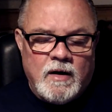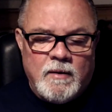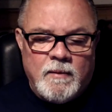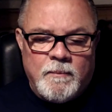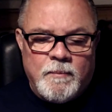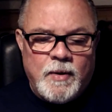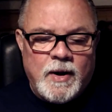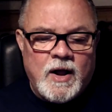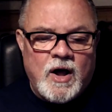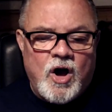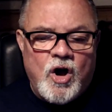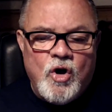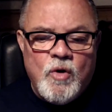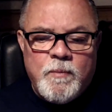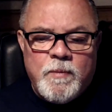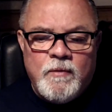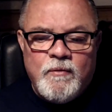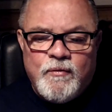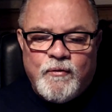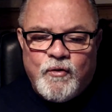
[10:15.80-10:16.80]
bring
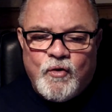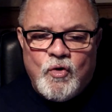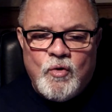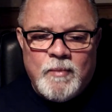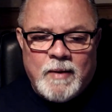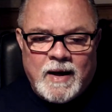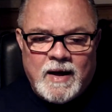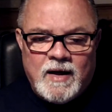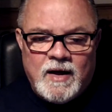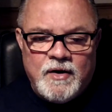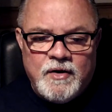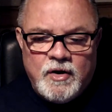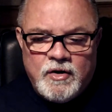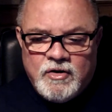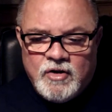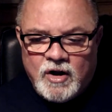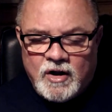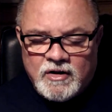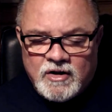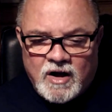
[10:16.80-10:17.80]
open format and
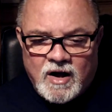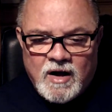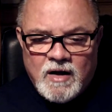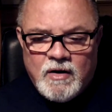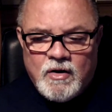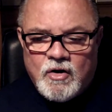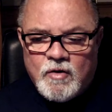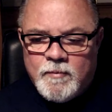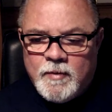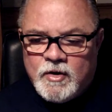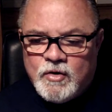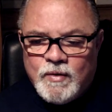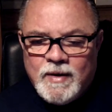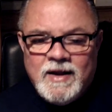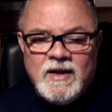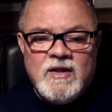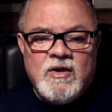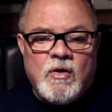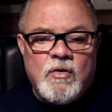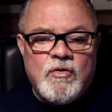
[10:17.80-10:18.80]
dialogue
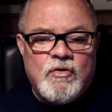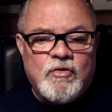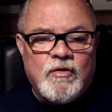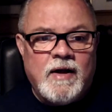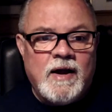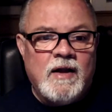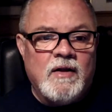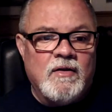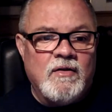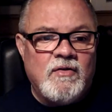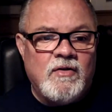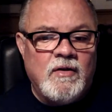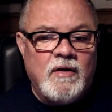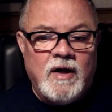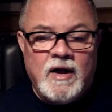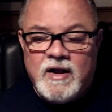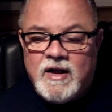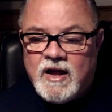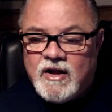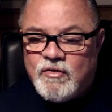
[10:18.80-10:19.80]
between dog trainers,
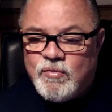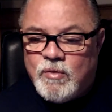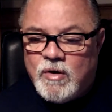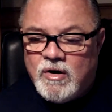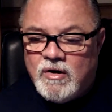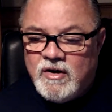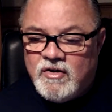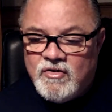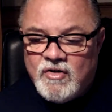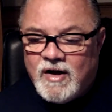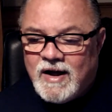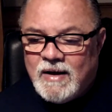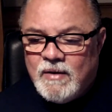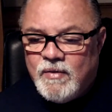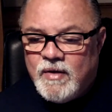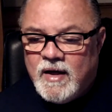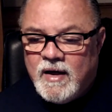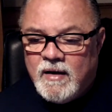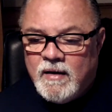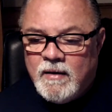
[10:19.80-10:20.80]
and guess what? It's not out
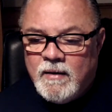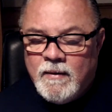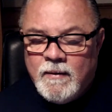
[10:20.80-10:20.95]
there.